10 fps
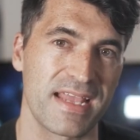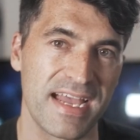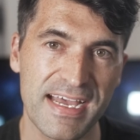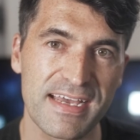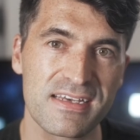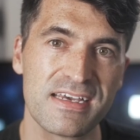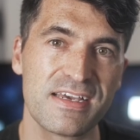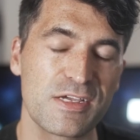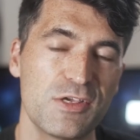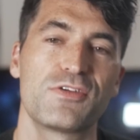Our
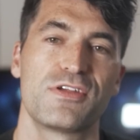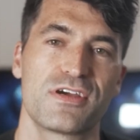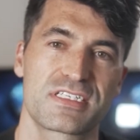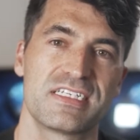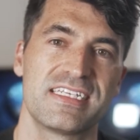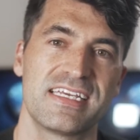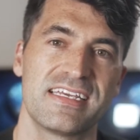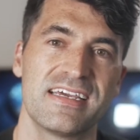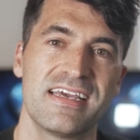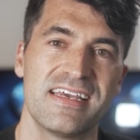
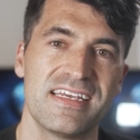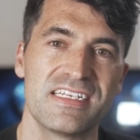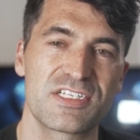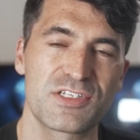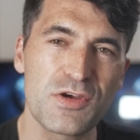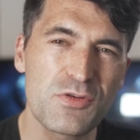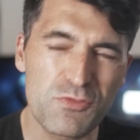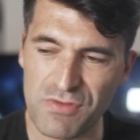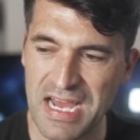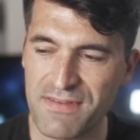curiosity is so
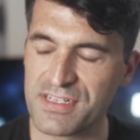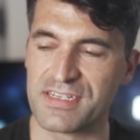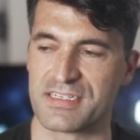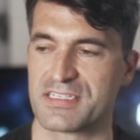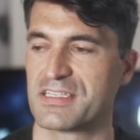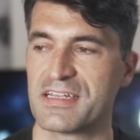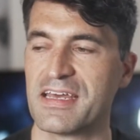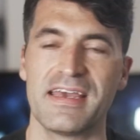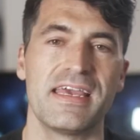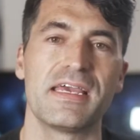ravenous that
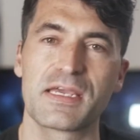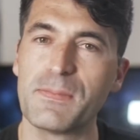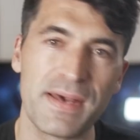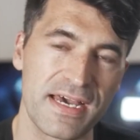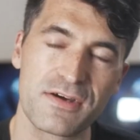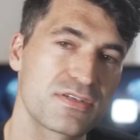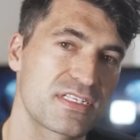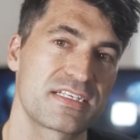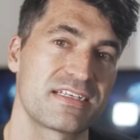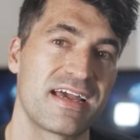it compels
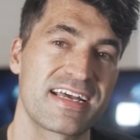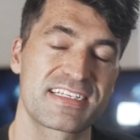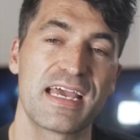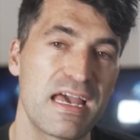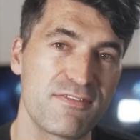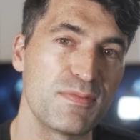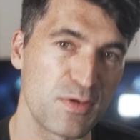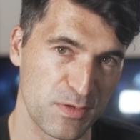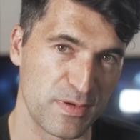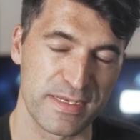us to ask ever
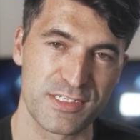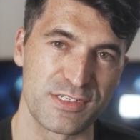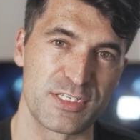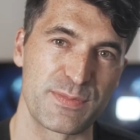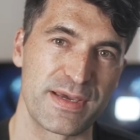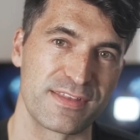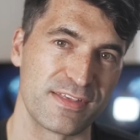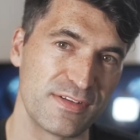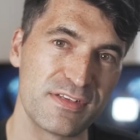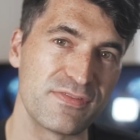more questions about the
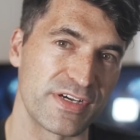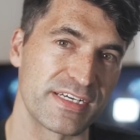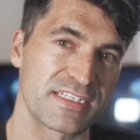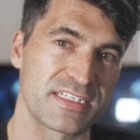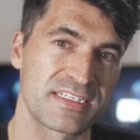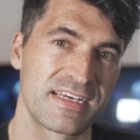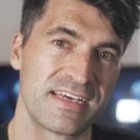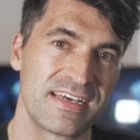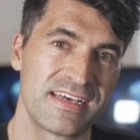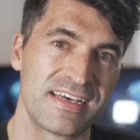universe.
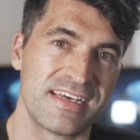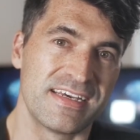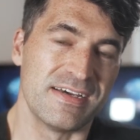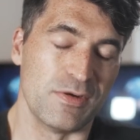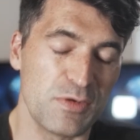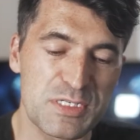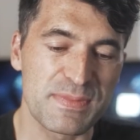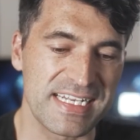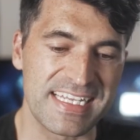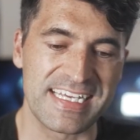
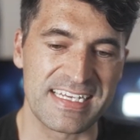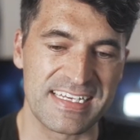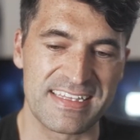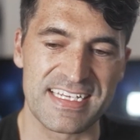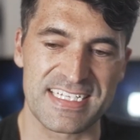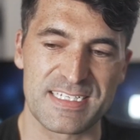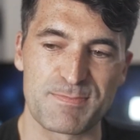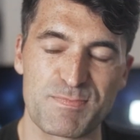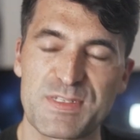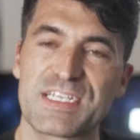Ultimately, this
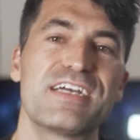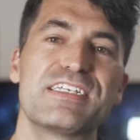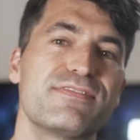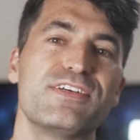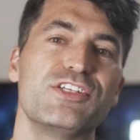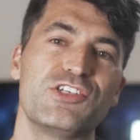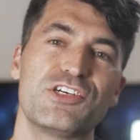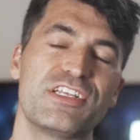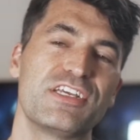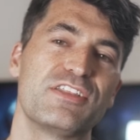scientific
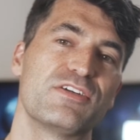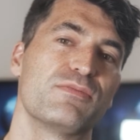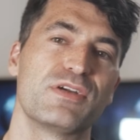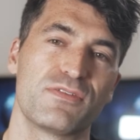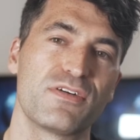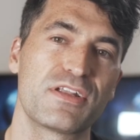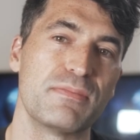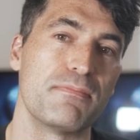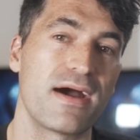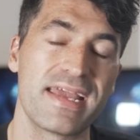journey that we're
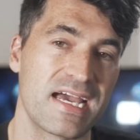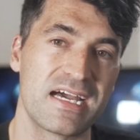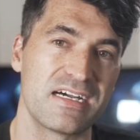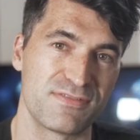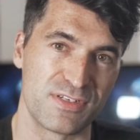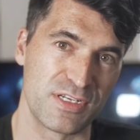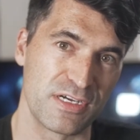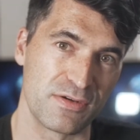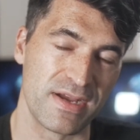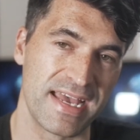on might have
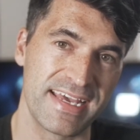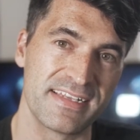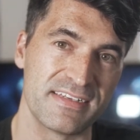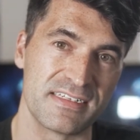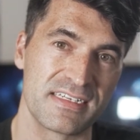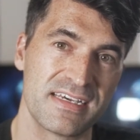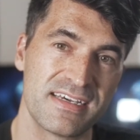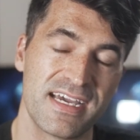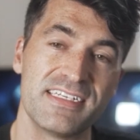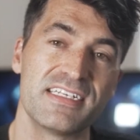no end,
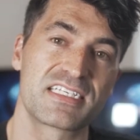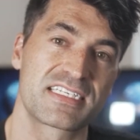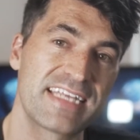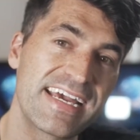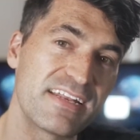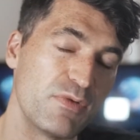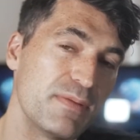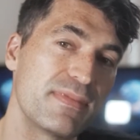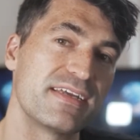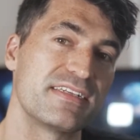and instead we
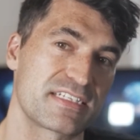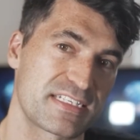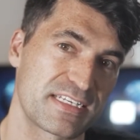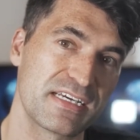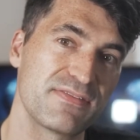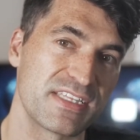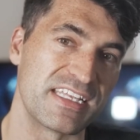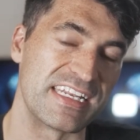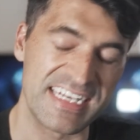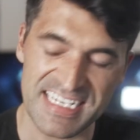might discover
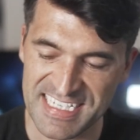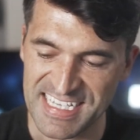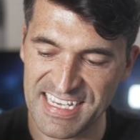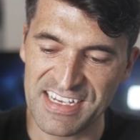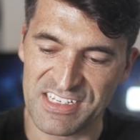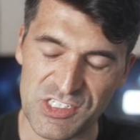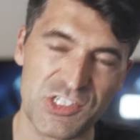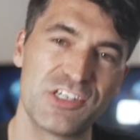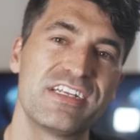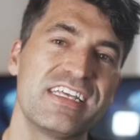that it is the
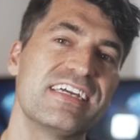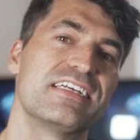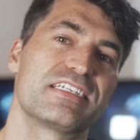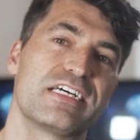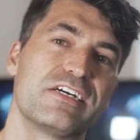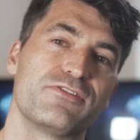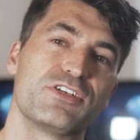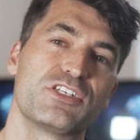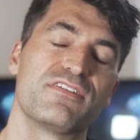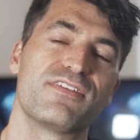journey itself
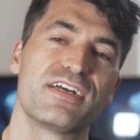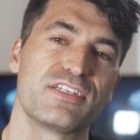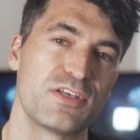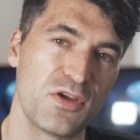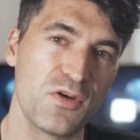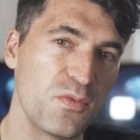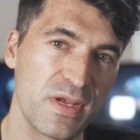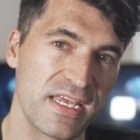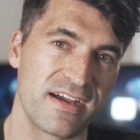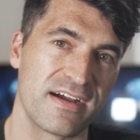which defines who
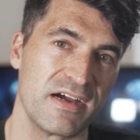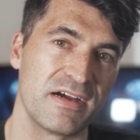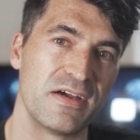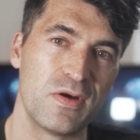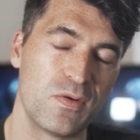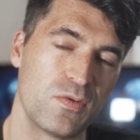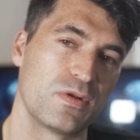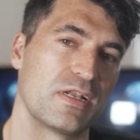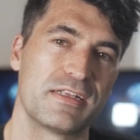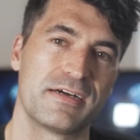we are
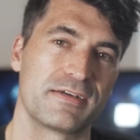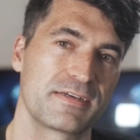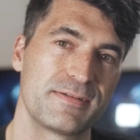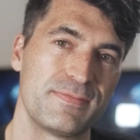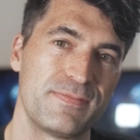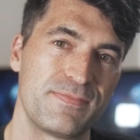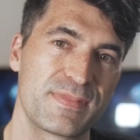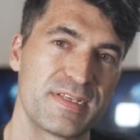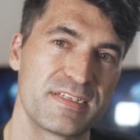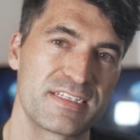all along.
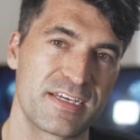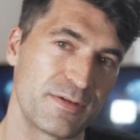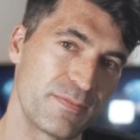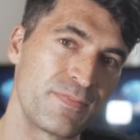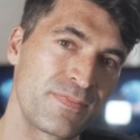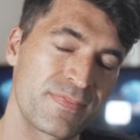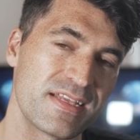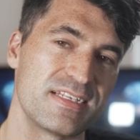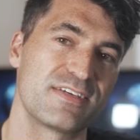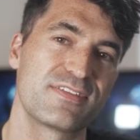So,
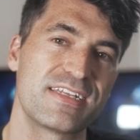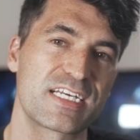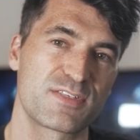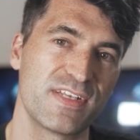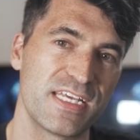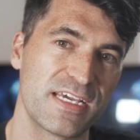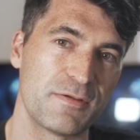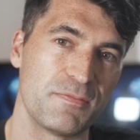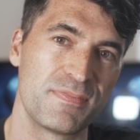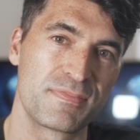until the next
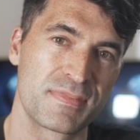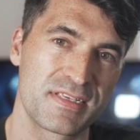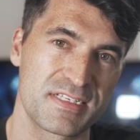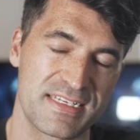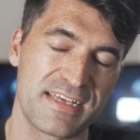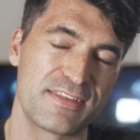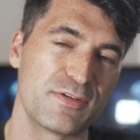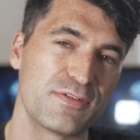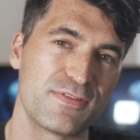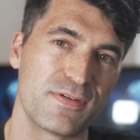video, stay
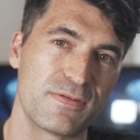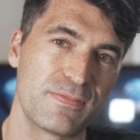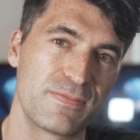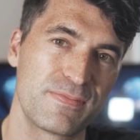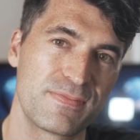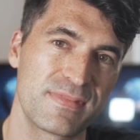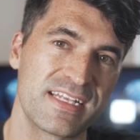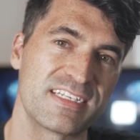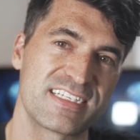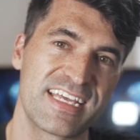thoughtful
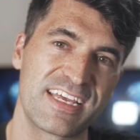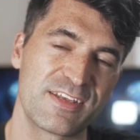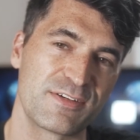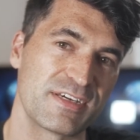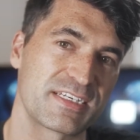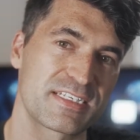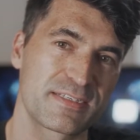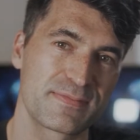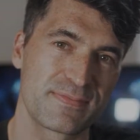and stay curious.